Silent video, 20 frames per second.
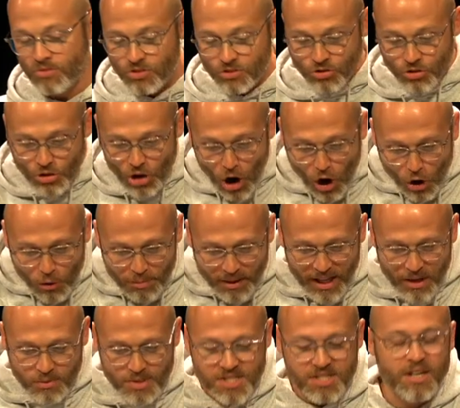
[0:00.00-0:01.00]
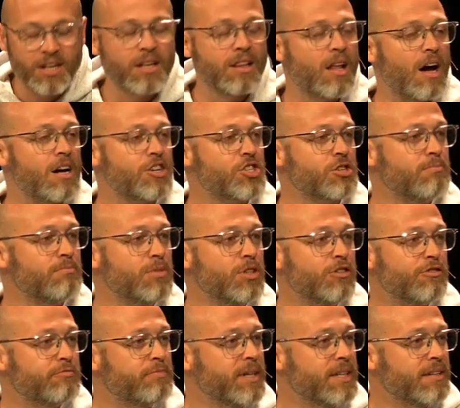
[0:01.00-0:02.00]
Nobody was going to launch a
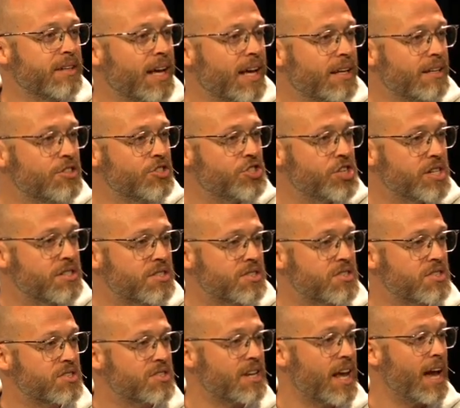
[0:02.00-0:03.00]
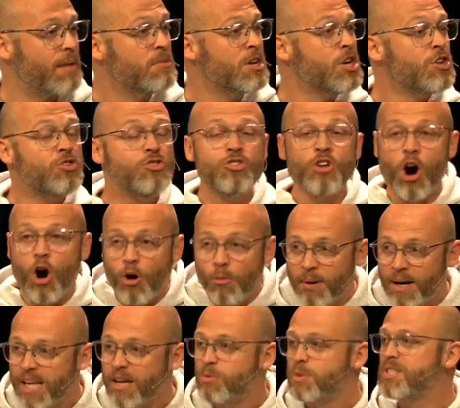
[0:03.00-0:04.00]
movement in Jesus' name.
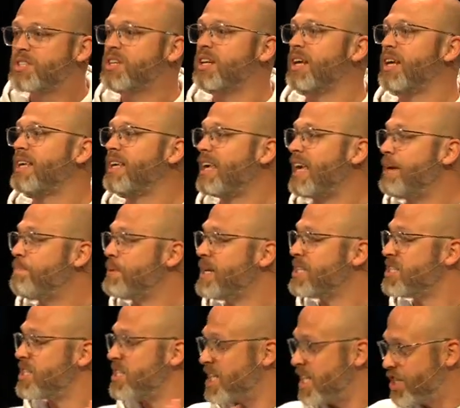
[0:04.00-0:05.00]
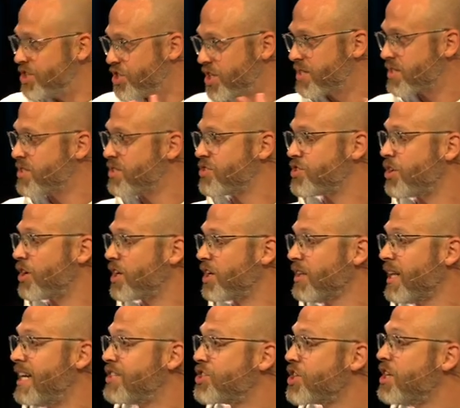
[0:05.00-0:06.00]
Nobody was going to keep his teachings in
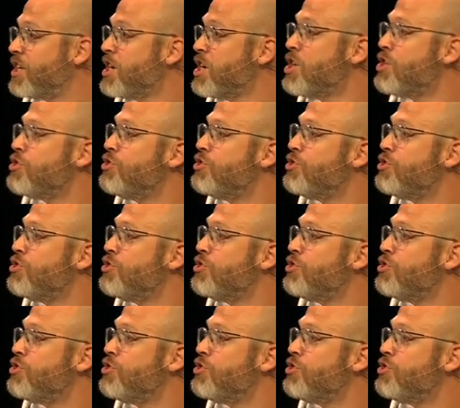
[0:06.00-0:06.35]
circulation.